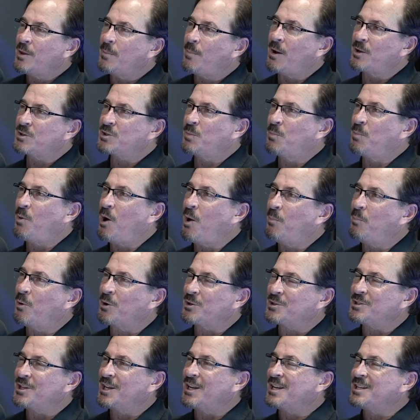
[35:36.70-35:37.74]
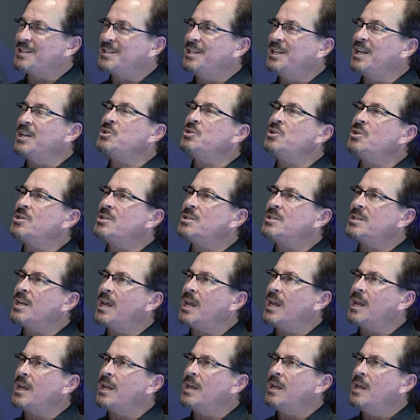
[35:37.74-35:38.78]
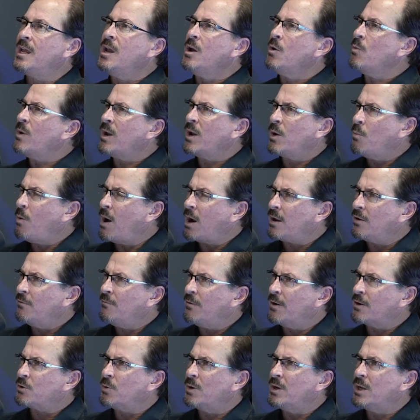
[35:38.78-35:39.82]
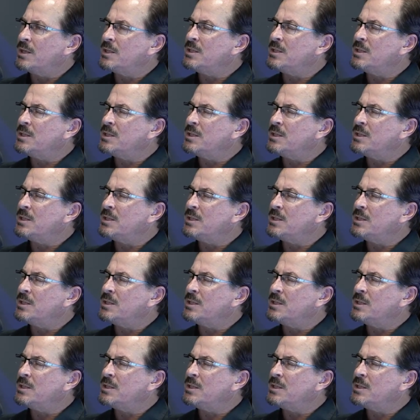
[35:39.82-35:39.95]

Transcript: how the Apostle Paul puts it because he doesn't just say we can walk in victory.